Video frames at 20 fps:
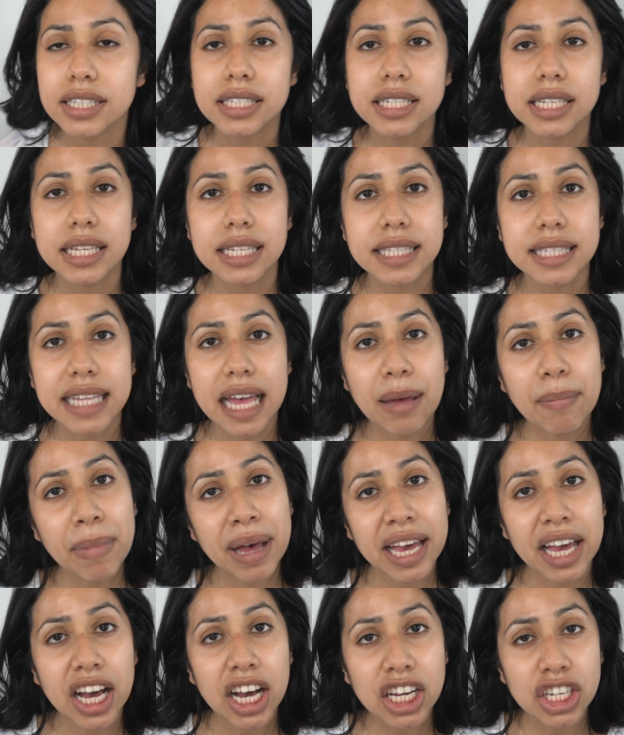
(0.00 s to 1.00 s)
To set
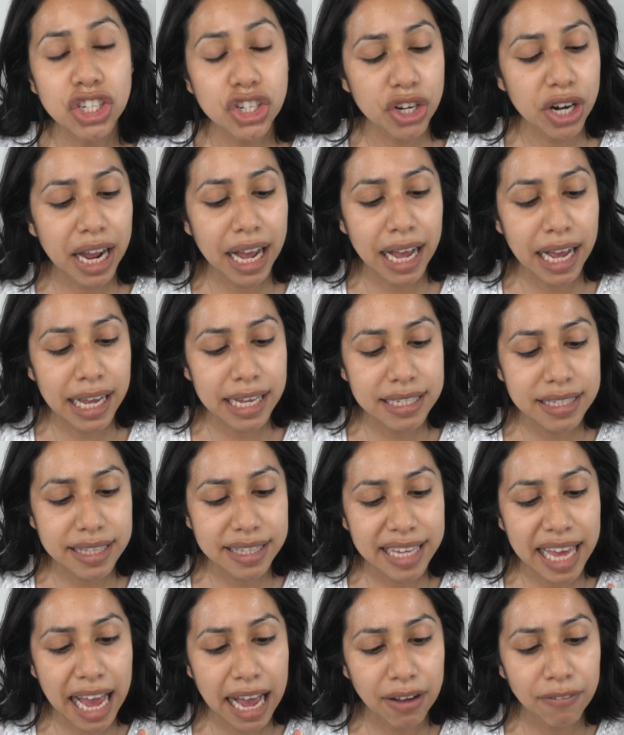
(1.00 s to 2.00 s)
my under eyes,
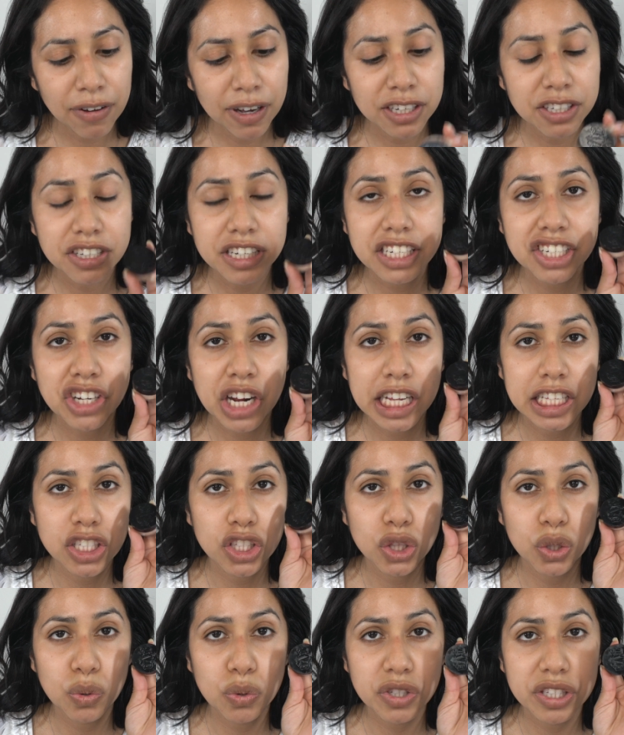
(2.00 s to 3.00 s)
Kat Von D
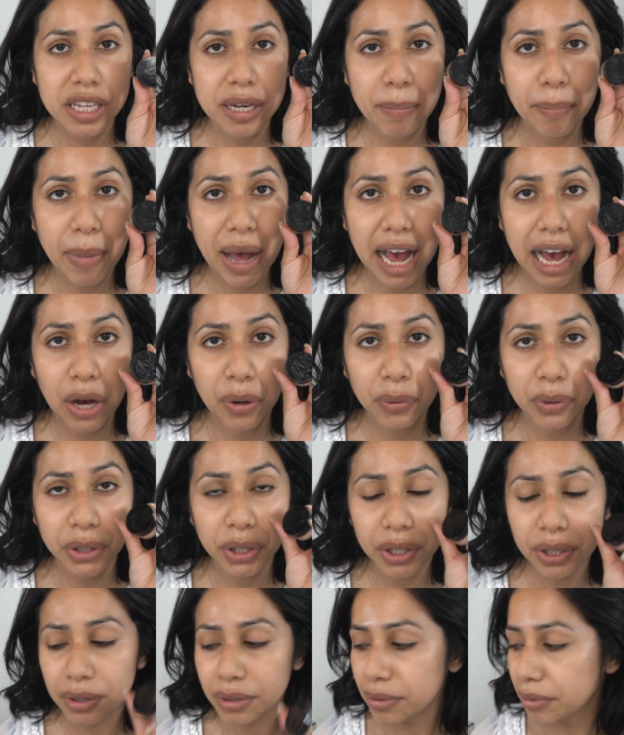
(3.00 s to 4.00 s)
Translucent
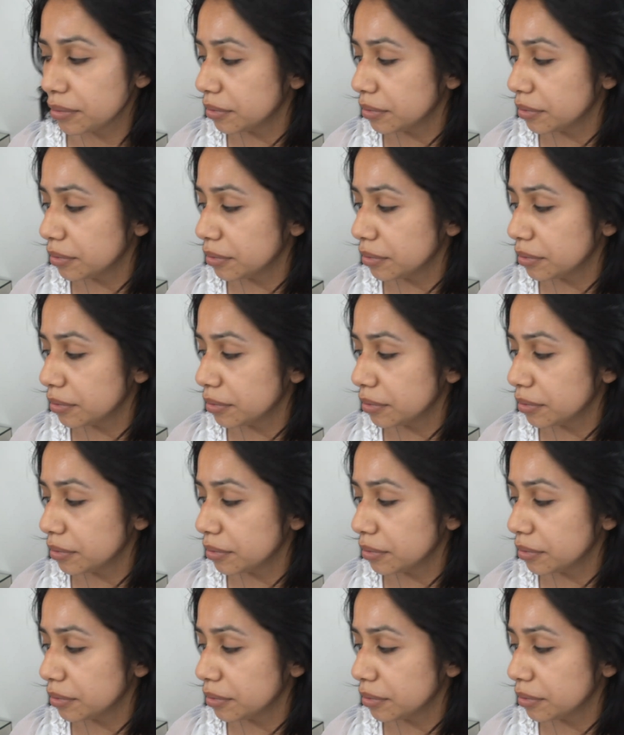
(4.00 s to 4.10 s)
Powder.